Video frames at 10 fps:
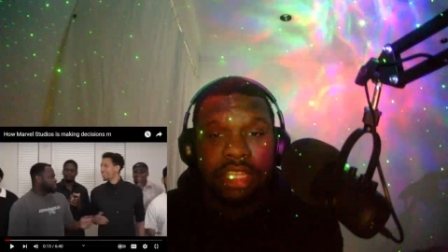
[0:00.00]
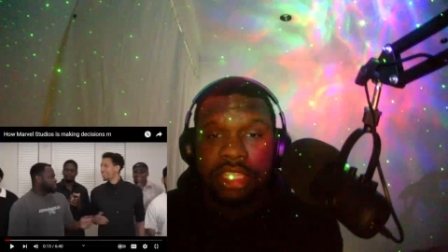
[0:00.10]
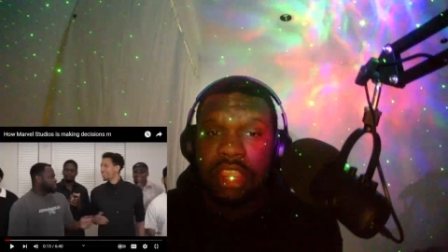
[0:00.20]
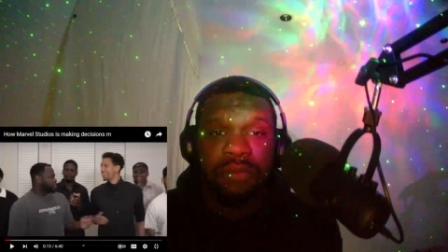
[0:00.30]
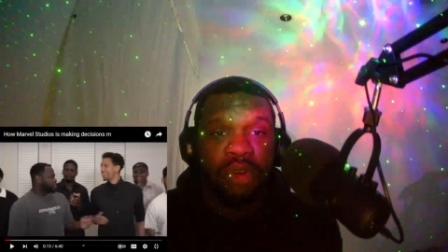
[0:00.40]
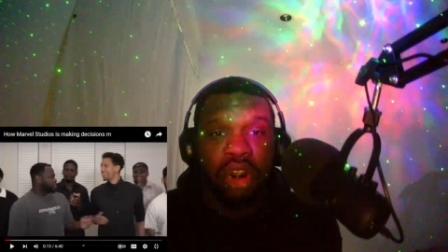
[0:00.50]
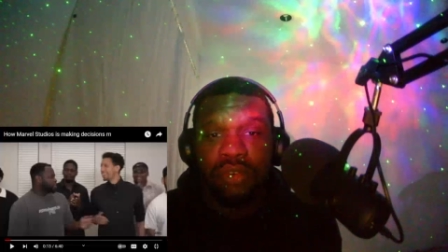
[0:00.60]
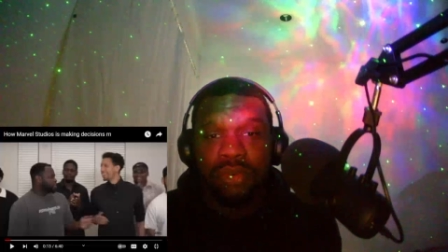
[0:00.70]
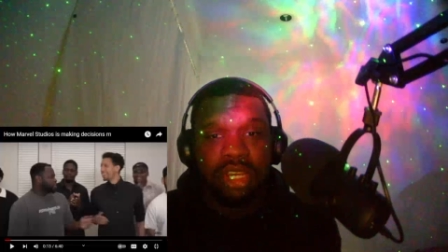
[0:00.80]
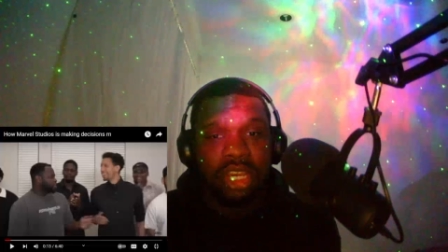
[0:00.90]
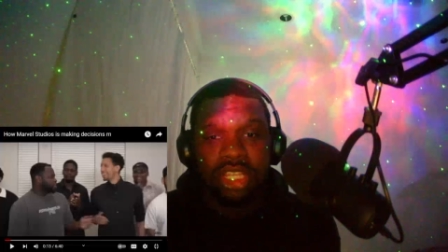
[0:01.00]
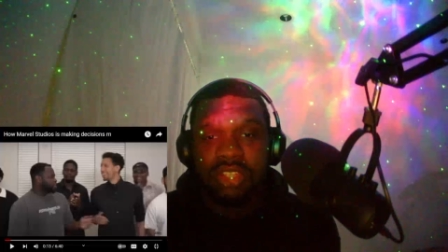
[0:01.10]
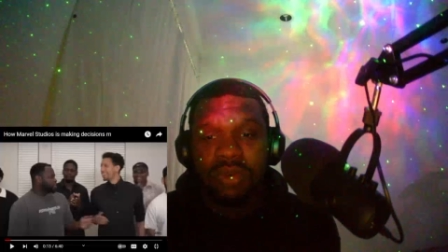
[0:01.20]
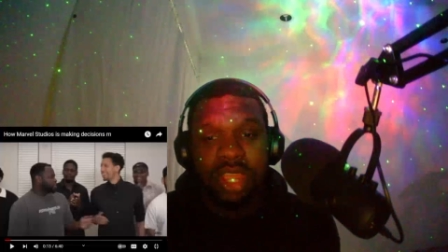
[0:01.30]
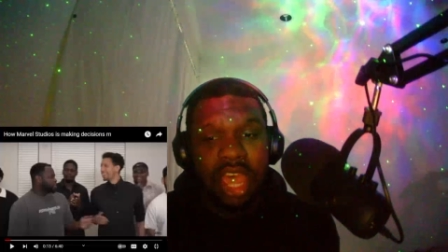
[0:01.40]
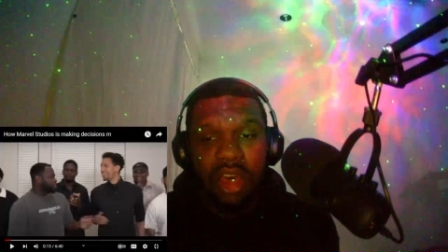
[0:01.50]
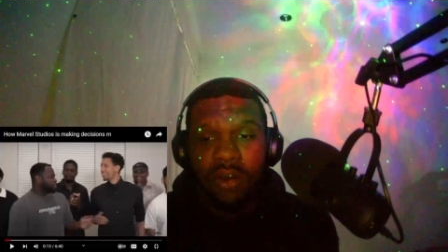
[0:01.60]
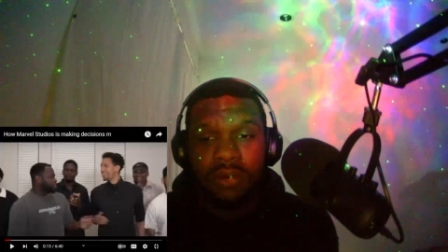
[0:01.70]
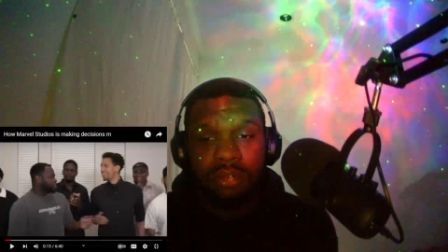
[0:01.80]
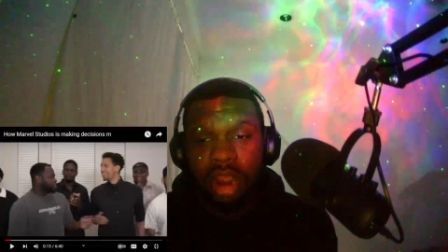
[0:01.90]
save Marvel because the way
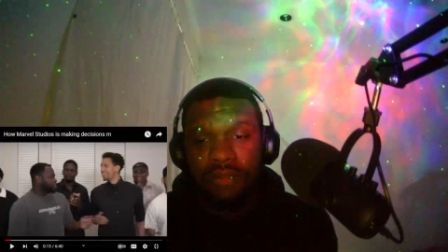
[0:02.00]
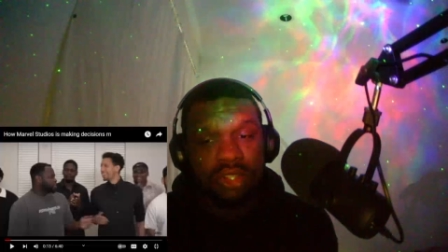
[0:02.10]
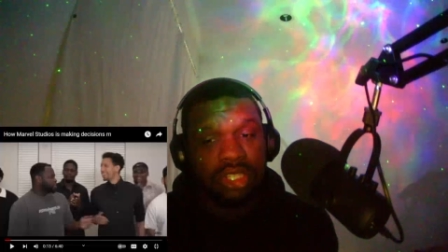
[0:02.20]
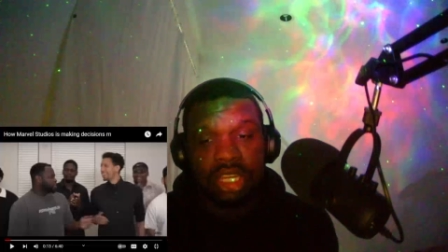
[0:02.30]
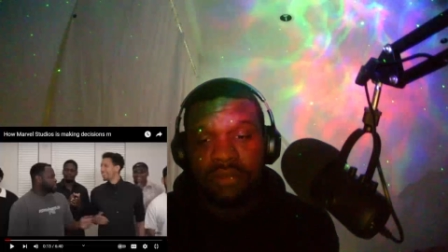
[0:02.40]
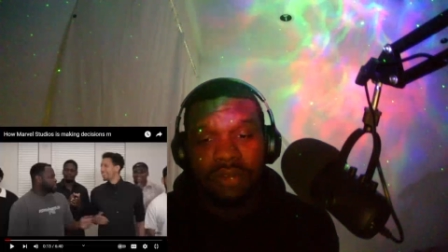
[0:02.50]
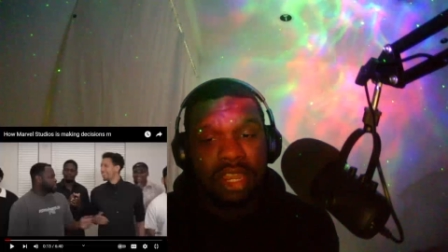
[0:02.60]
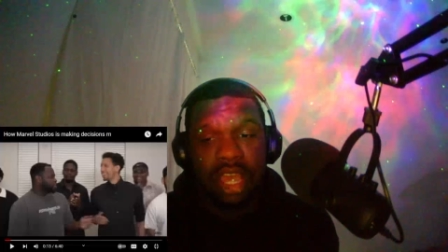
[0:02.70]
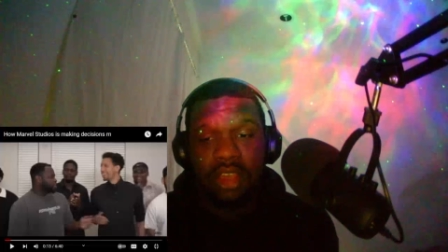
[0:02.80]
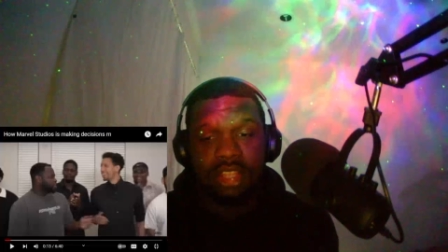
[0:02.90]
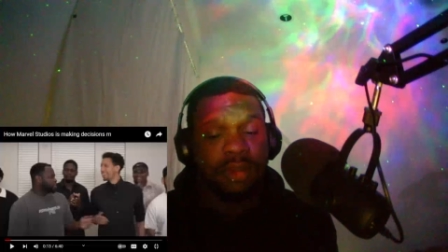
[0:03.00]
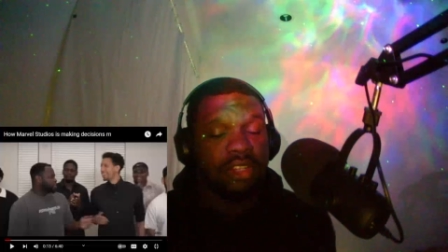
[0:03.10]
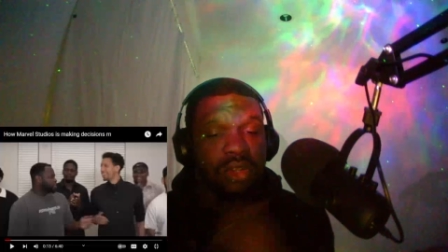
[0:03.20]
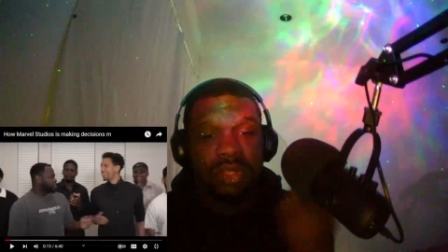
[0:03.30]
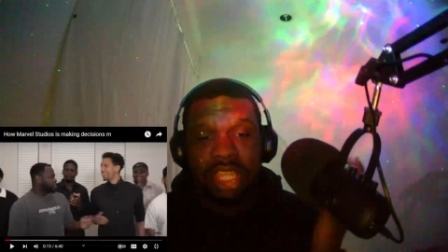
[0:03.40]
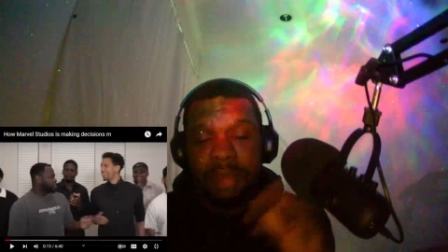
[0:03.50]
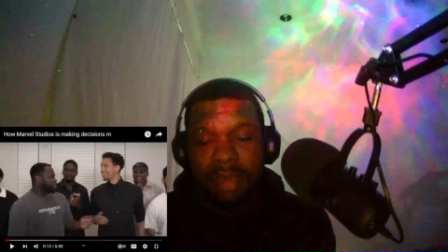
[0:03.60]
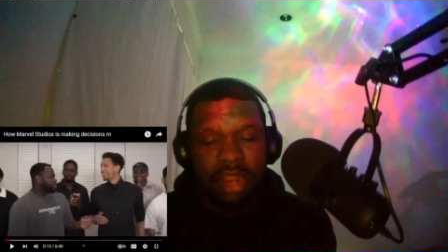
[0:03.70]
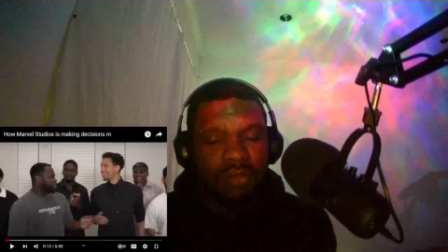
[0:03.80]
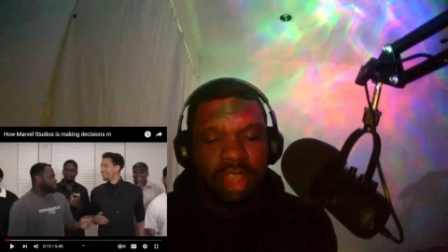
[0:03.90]
how Marvel's looking right now, especially with that
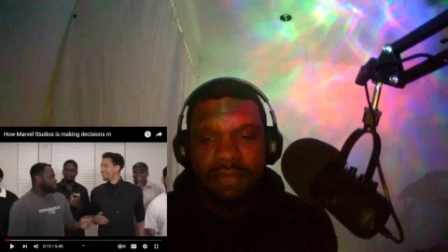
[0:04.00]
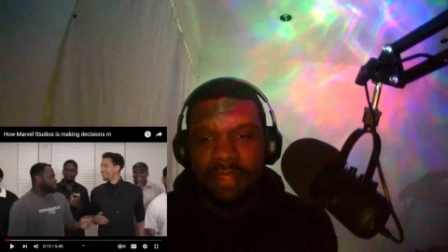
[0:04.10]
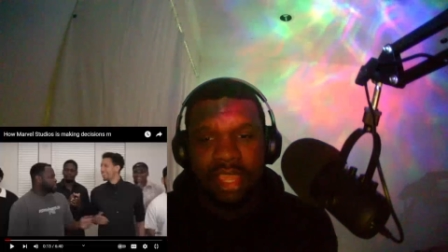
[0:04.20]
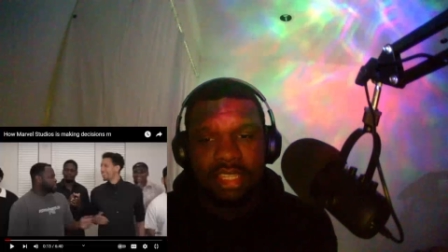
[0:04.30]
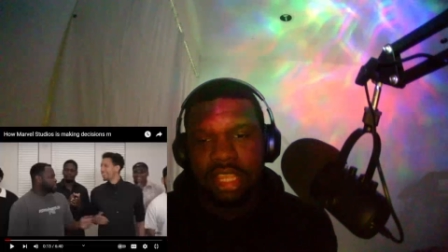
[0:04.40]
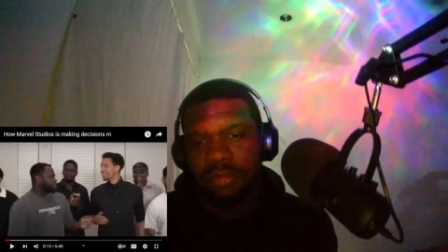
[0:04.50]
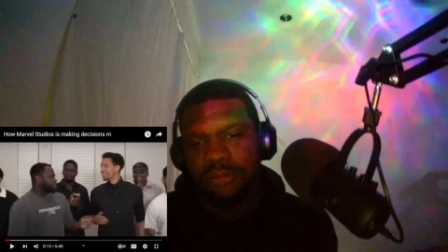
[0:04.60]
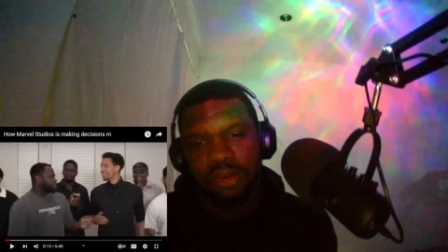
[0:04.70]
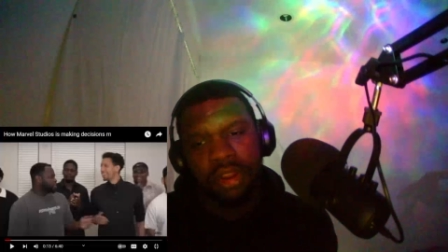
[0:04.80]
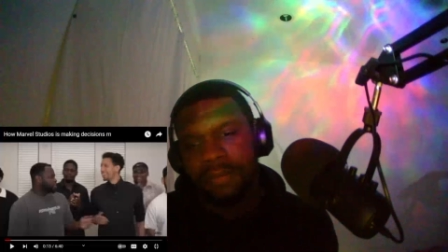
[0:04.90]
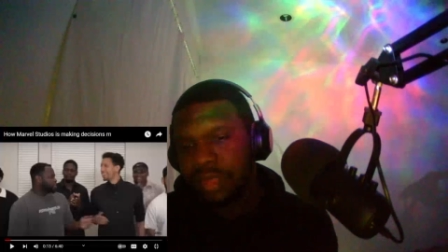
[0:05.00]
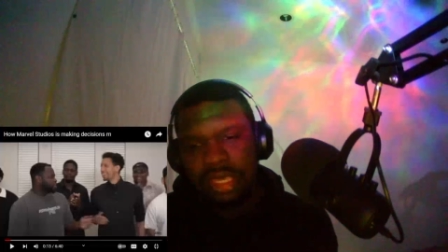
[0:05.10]
Madam Web, like I said before,